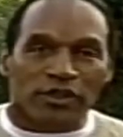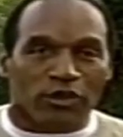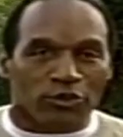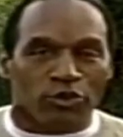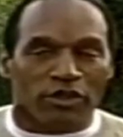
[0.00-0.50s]

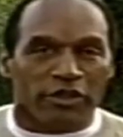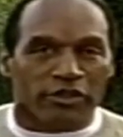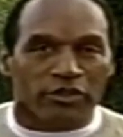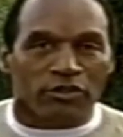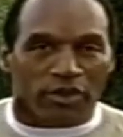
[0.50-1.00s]
you know, doing
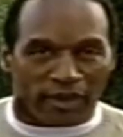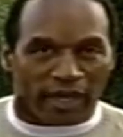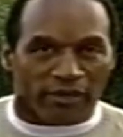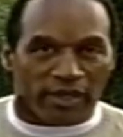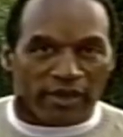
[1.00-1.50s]
their do
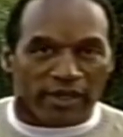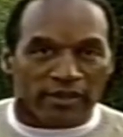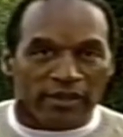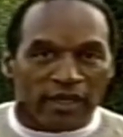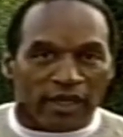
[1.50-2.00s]
around there,
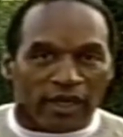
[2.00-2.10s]
and